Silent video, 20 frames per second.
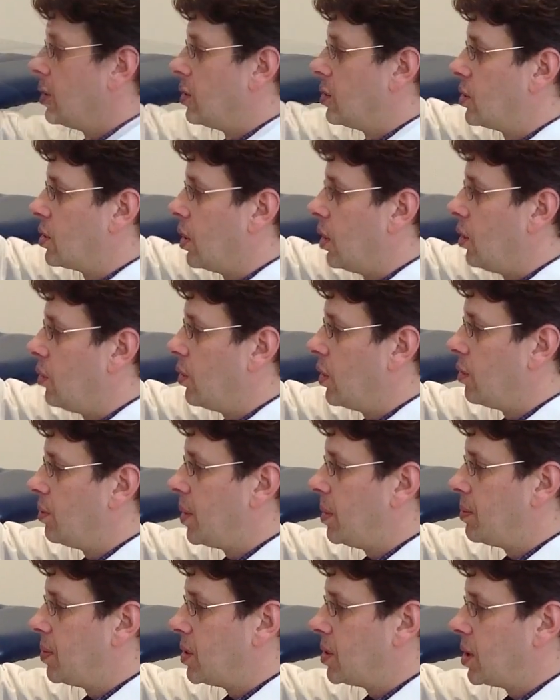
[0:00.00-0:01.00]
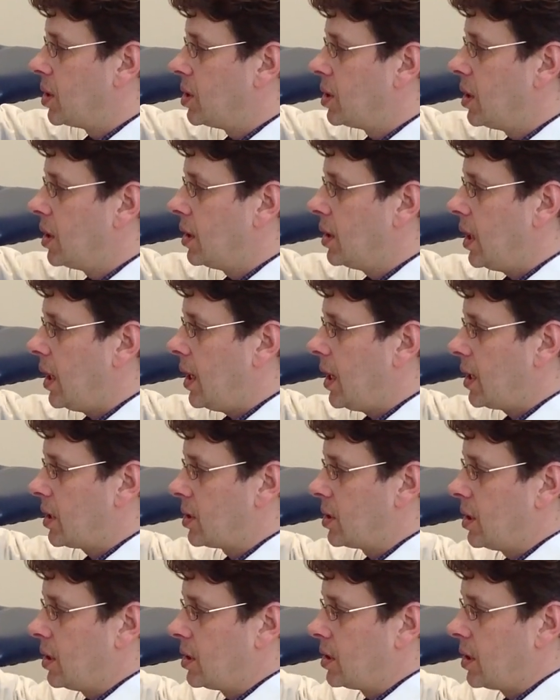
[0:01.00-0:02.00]
So we'll be positioning the
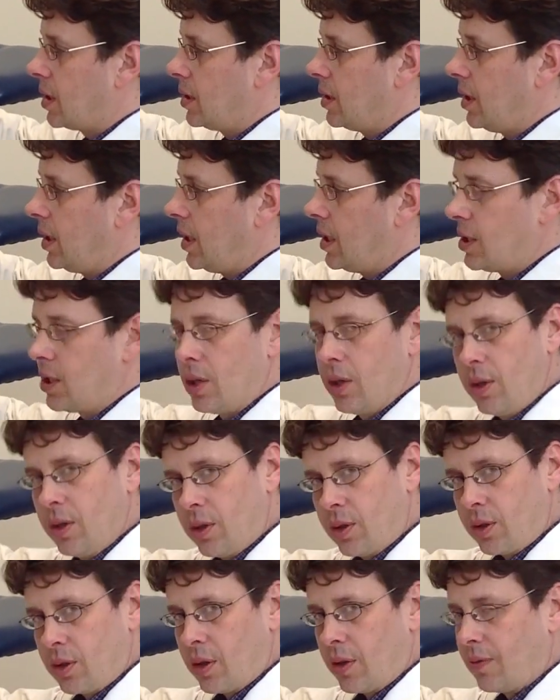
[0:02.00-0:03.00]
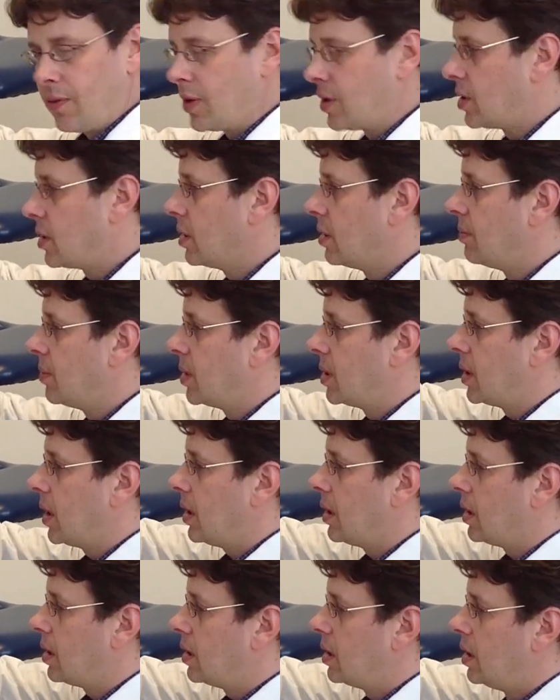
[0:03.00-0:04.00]
axis on the anterior surface of the
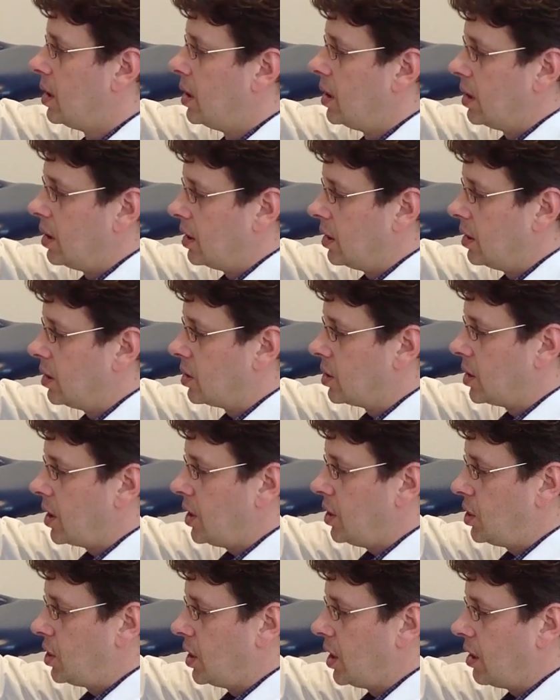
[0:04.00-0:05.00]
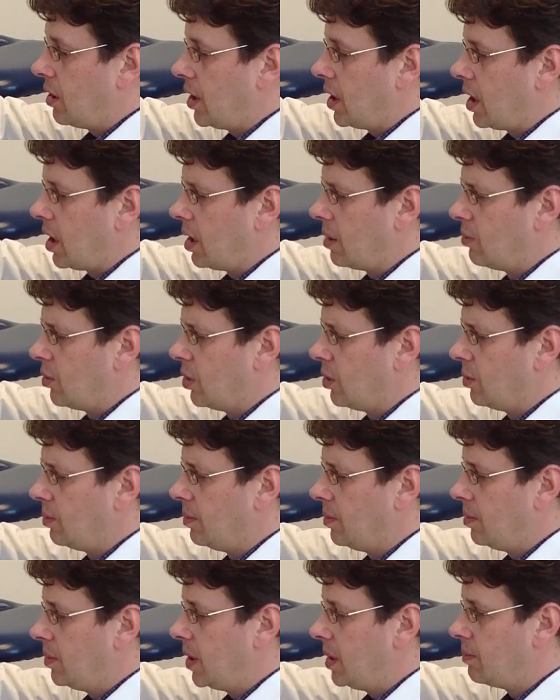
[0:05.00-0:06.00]
patella. The stationary arm will
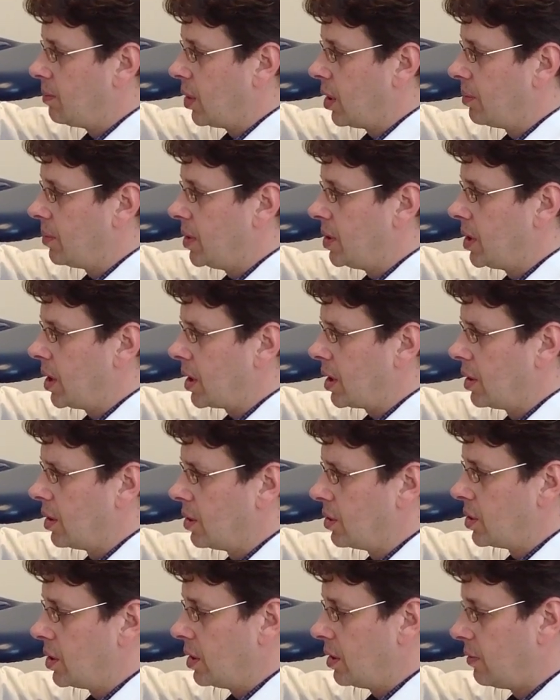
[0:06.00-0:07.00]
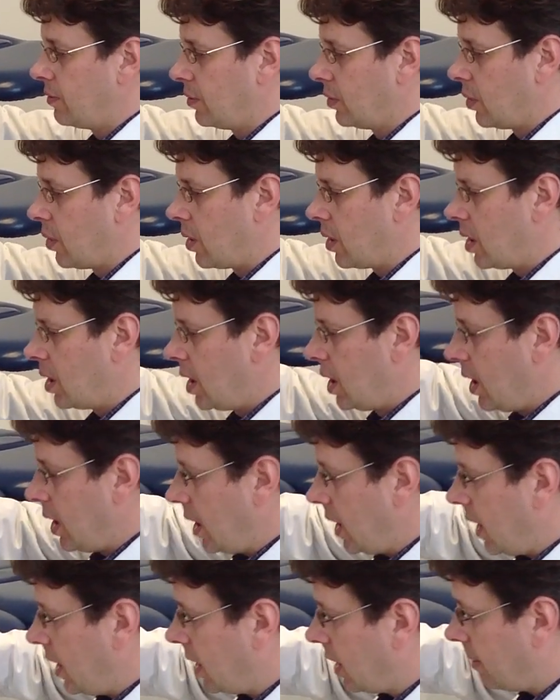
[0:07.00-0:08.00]
be perpendicular to the floor,
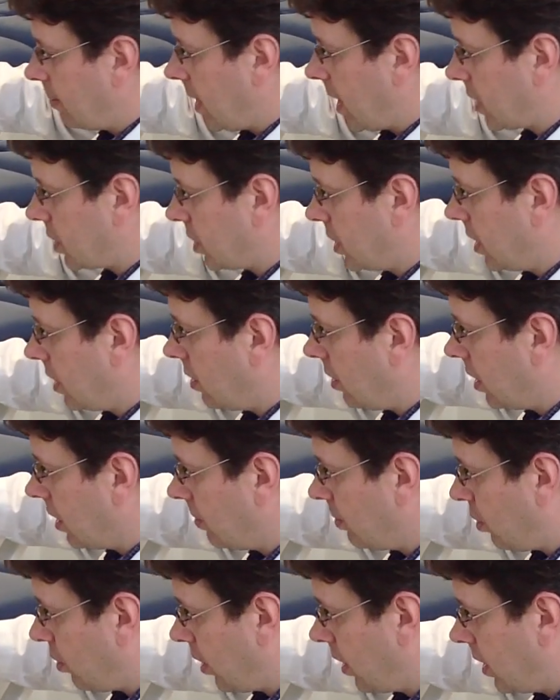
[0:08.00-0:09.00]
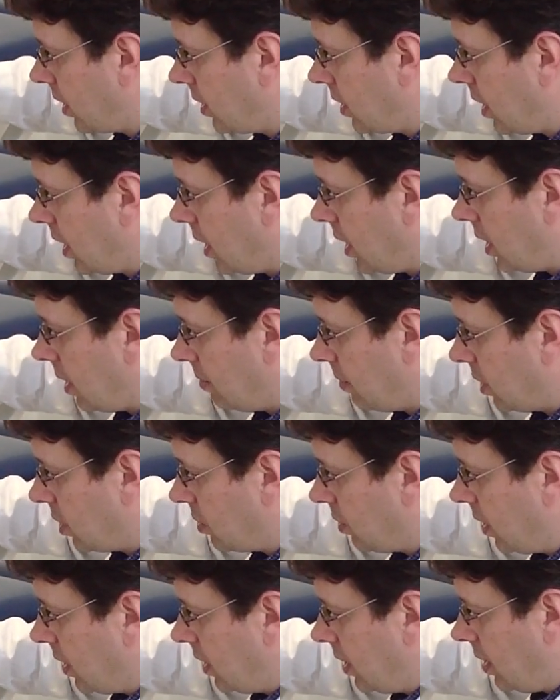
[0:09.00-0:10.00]
and I'm actually going to point it
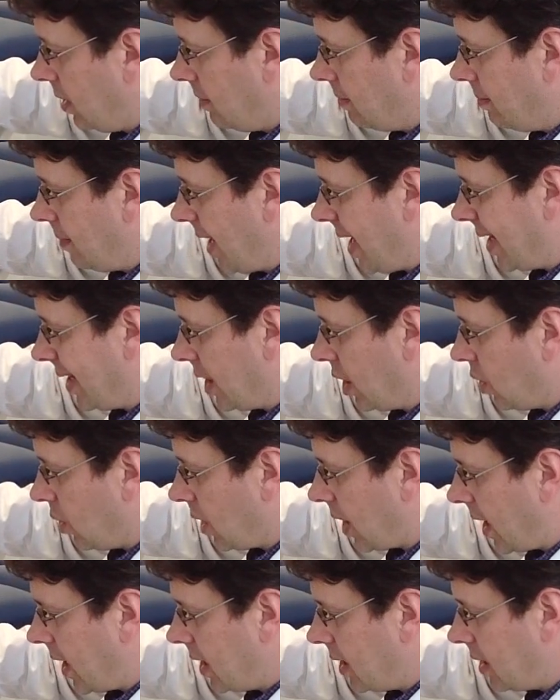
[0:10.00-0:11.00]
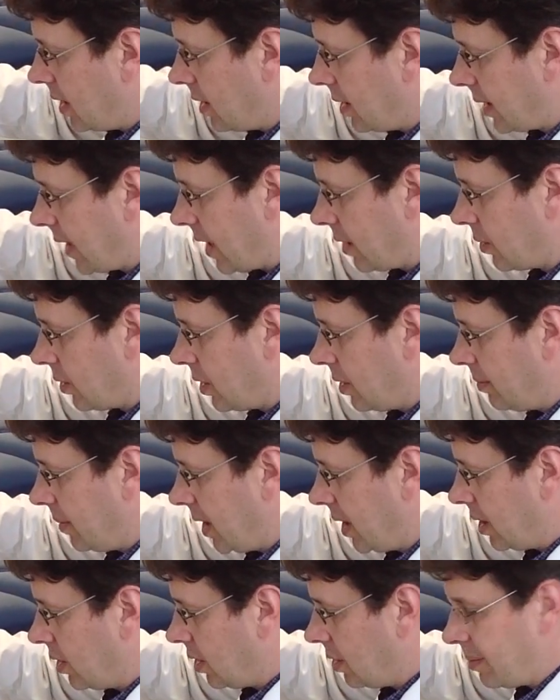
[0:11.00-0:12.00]
between the malleoli, the lateral and
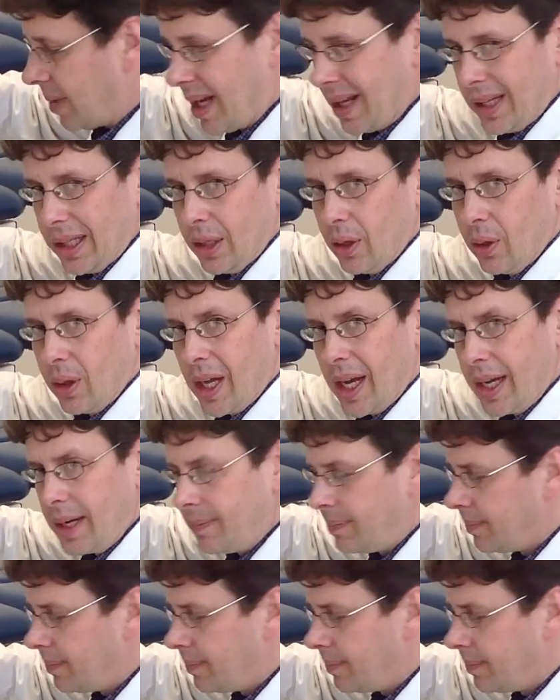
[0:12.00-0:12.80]
medial malleoli.